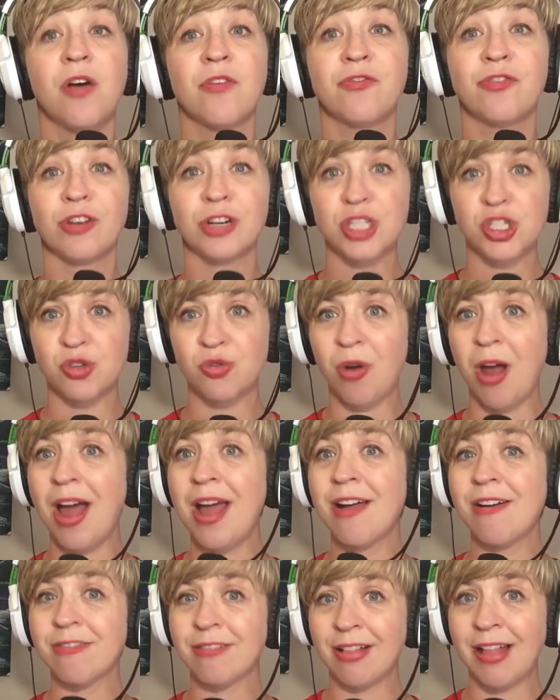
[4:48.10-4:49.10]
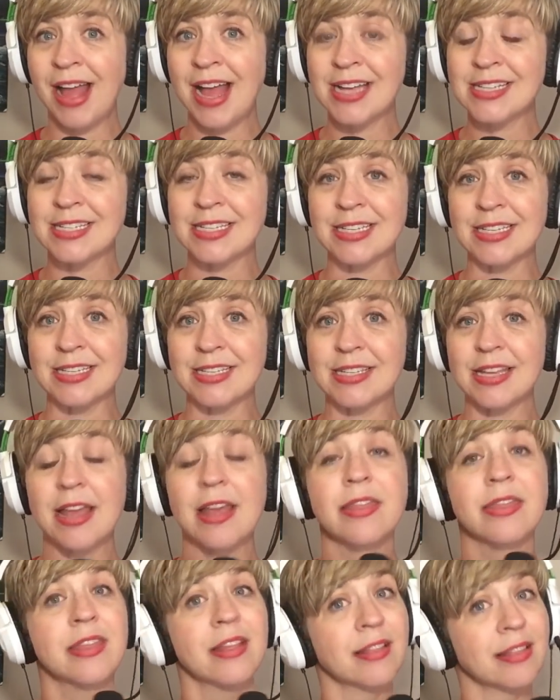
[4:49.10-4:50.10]
For trial classes,
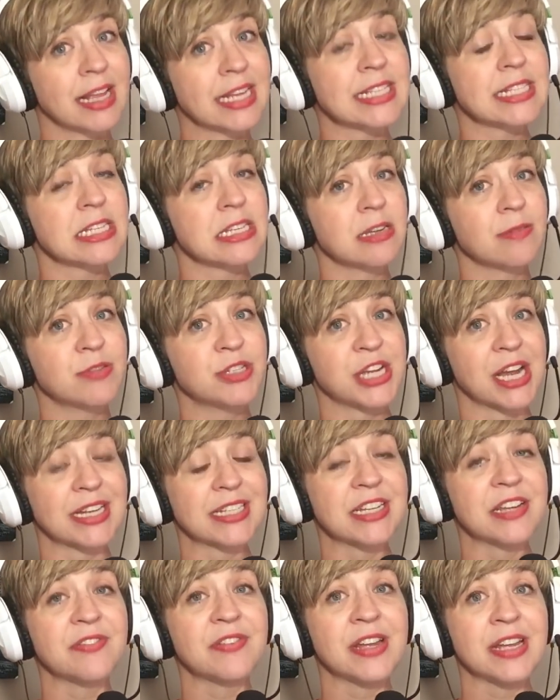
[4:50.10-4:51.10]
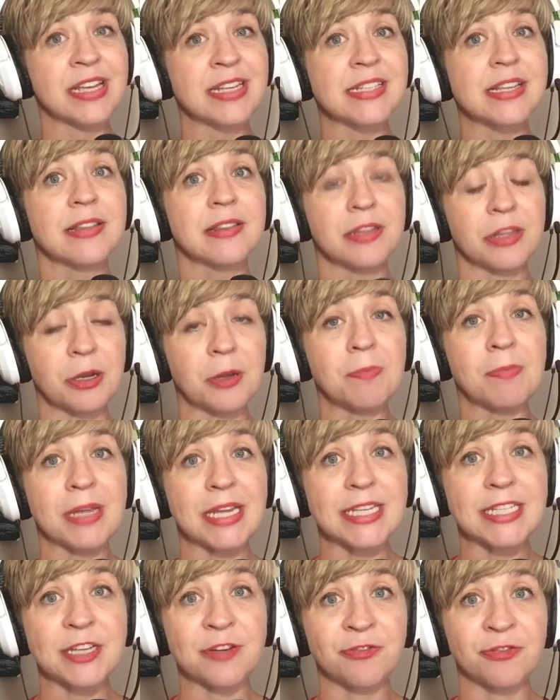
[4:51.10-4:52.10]
the lesson objective is a little
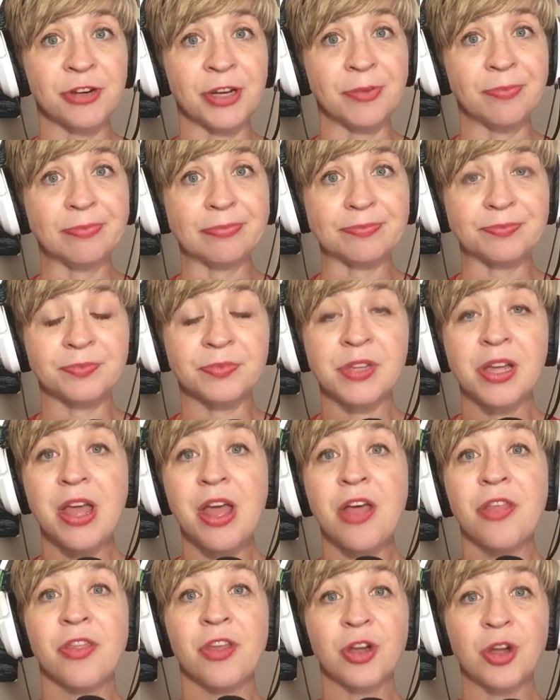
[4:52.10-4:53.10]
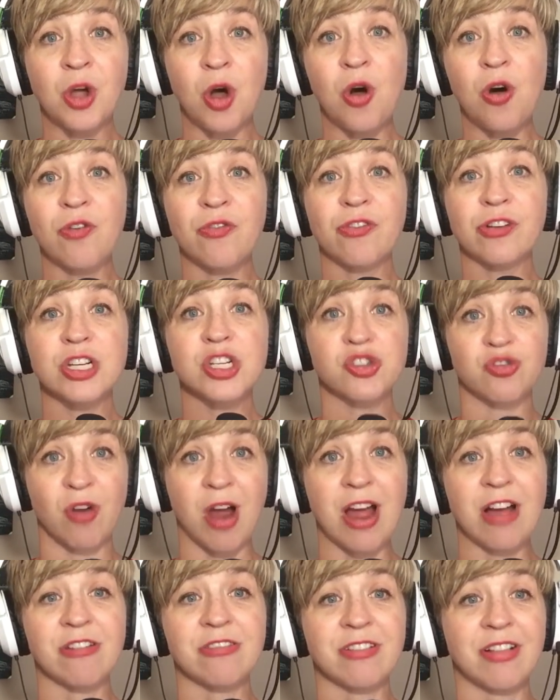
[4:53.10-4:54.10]
bit different. The goal for
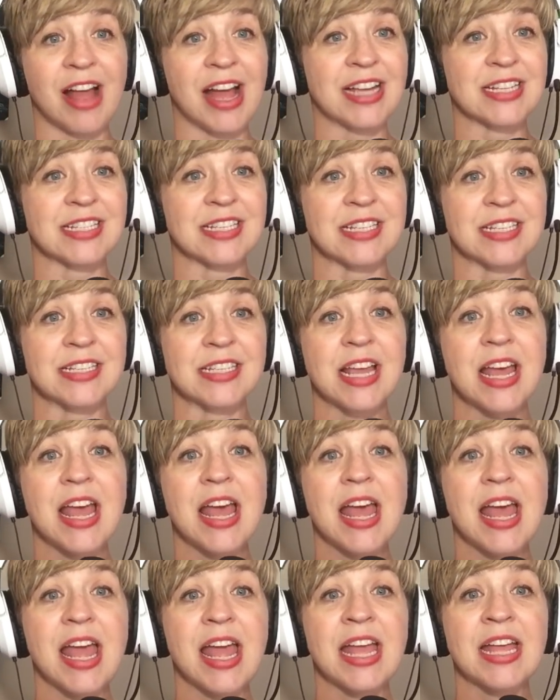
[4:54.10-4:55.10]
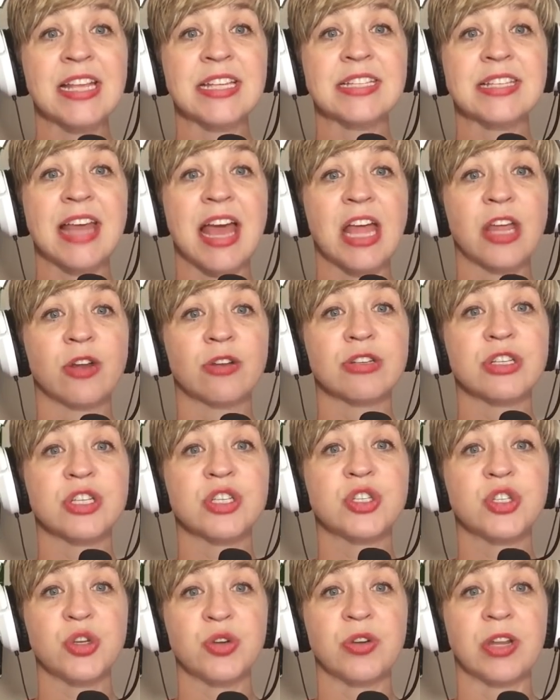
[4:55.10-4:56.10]
trial classes is that your
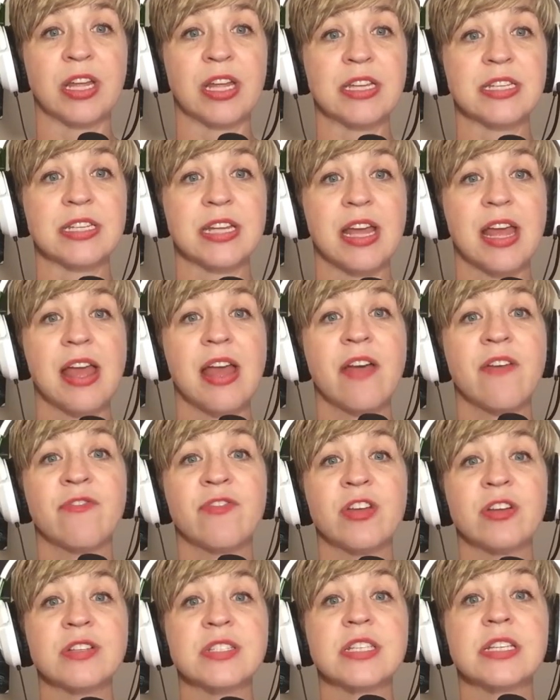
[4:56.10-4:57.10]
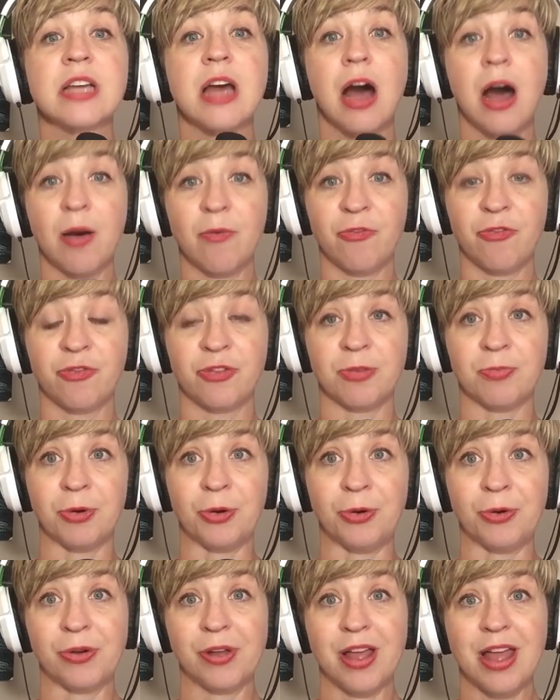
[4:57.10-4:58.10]
student feels
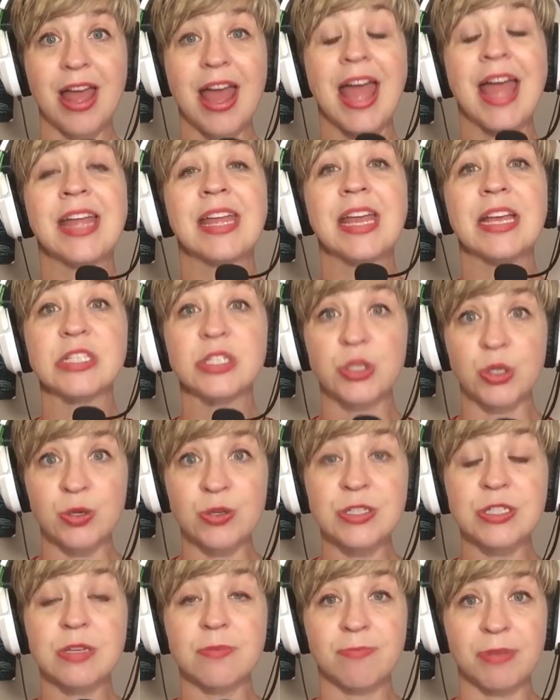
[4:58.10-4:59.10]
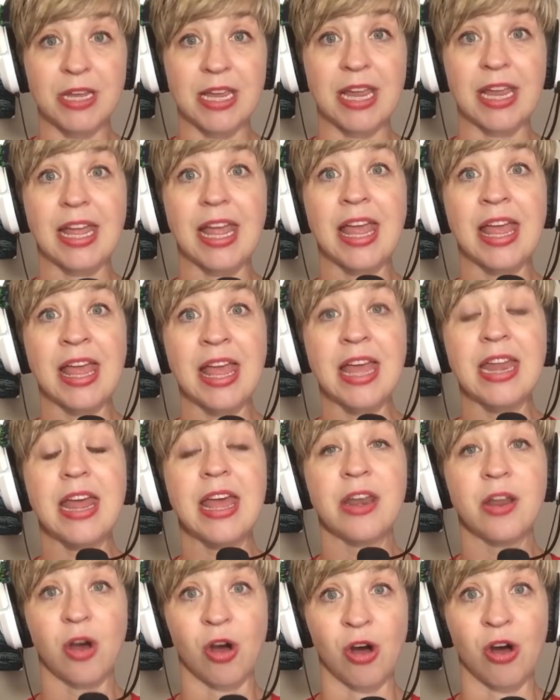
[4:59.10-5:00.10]
comfortable and gets used to being in
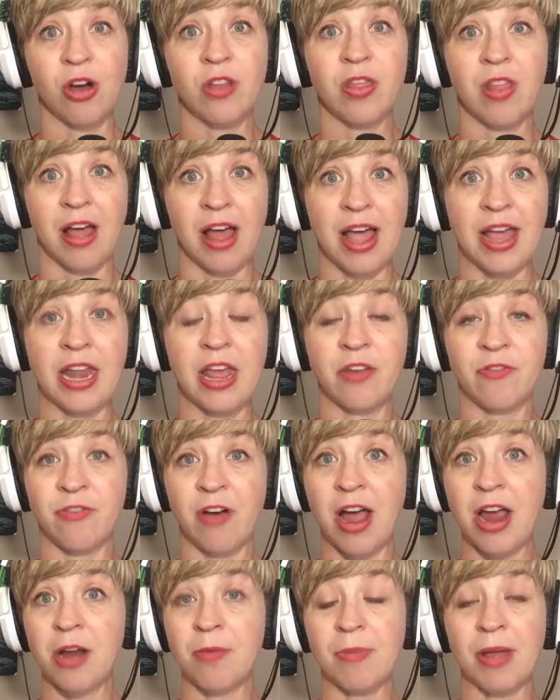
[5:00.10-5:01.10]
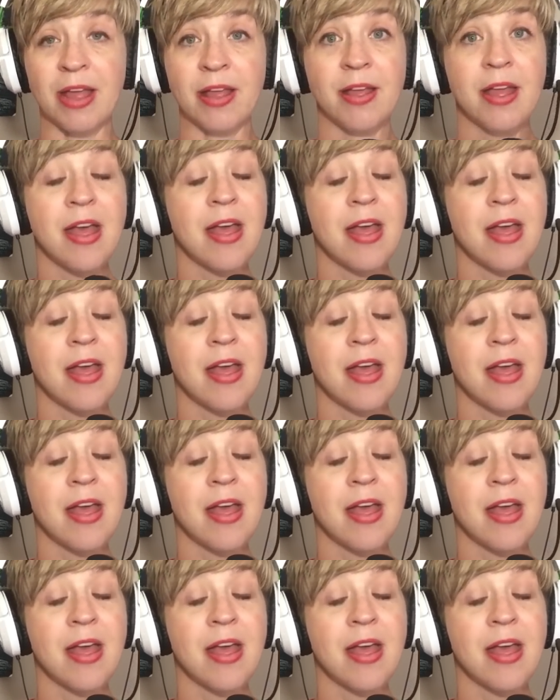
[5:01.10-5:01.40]
an online environment.